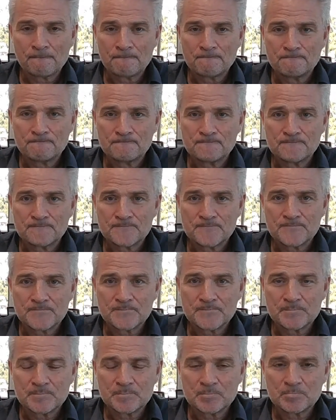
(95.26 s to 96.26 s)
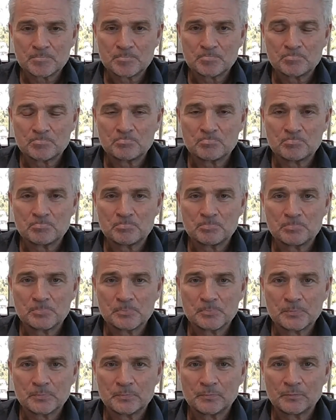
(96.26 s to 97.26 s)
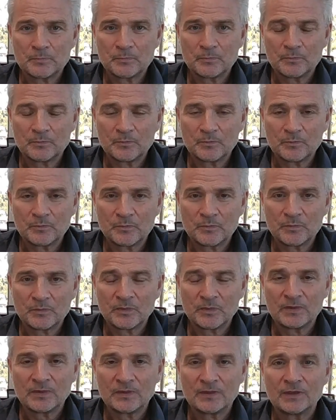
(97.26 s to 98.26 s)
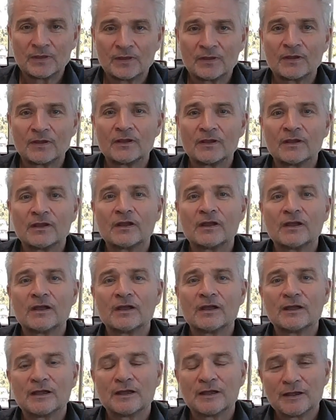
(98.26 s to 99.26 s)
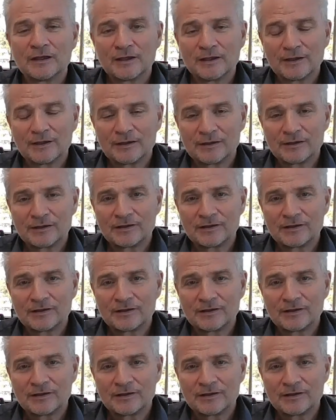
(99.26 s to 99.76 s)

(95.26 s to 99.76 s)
(not speaking)